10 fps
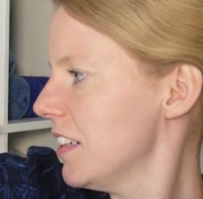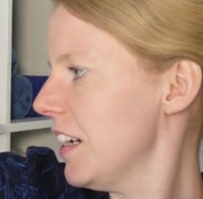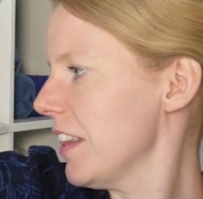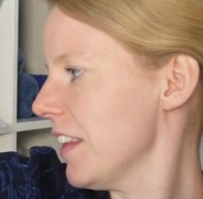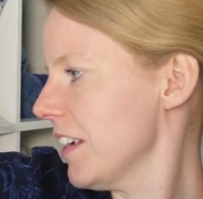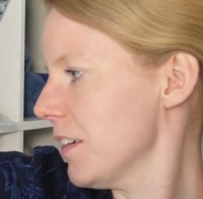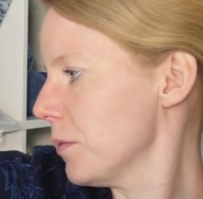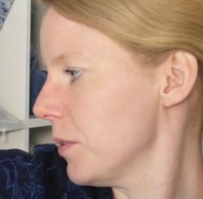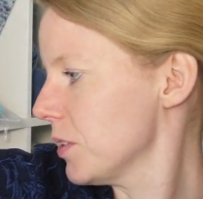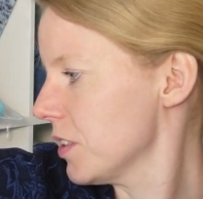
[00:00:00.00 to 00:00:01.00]
I think it
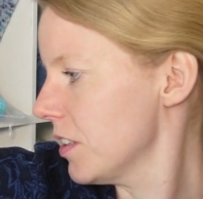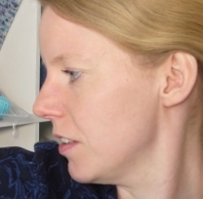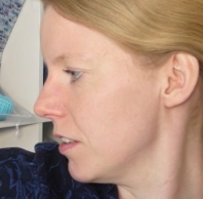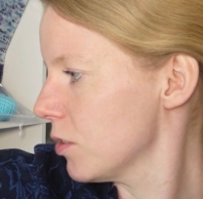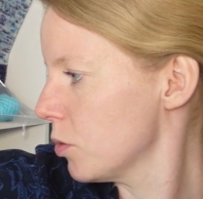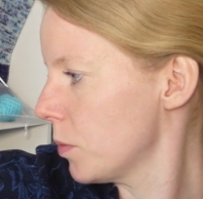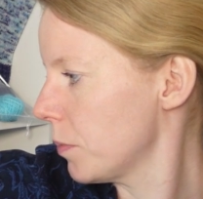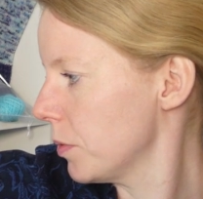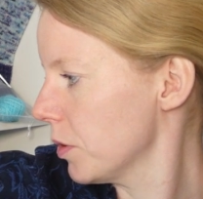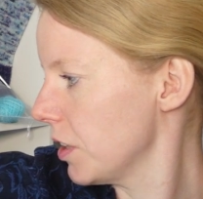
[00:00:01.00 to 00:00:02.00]
was super
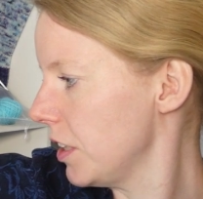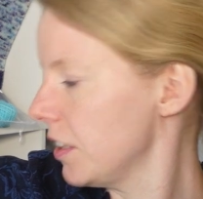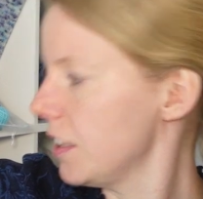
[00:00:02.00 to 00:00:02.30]
bulky.